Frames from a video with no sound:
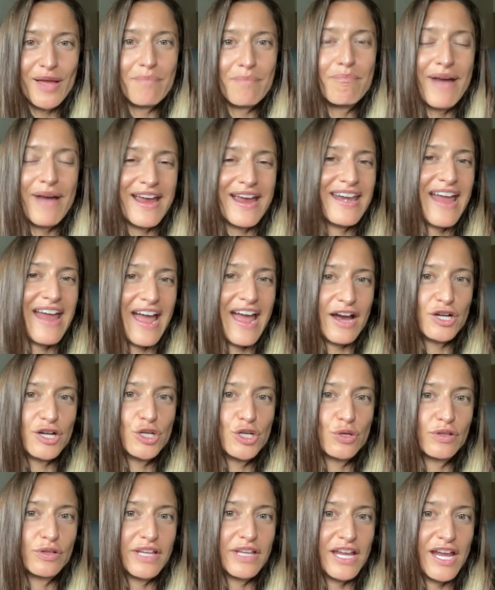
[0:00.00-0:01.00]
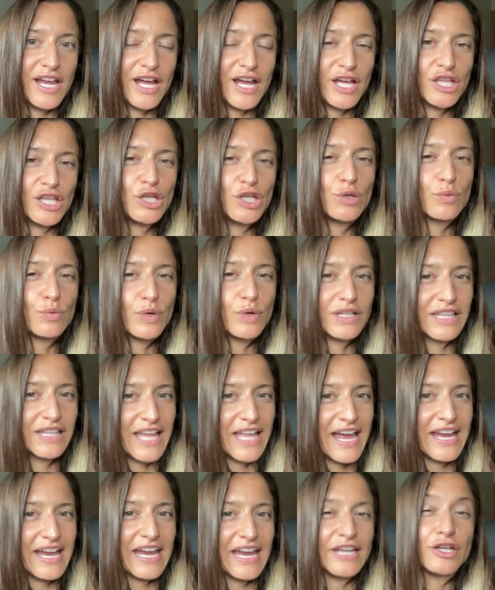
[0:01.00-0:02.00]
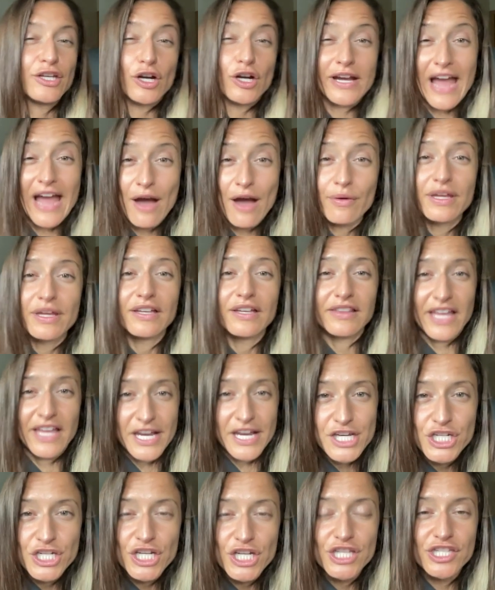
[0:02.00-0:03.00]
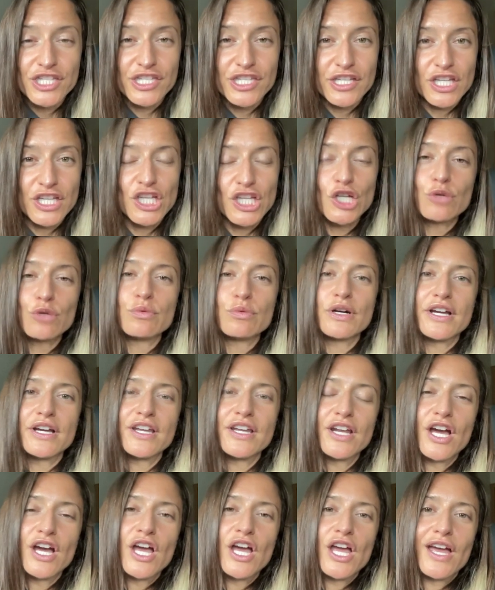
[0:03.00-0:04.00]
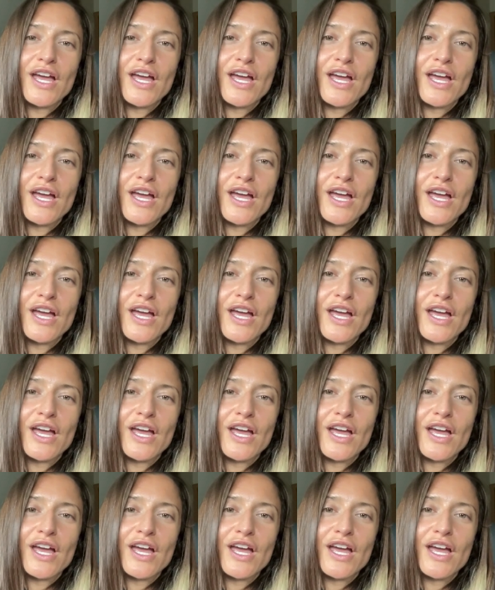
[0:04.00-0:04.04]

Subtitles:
might actually, you would in your calculations, you would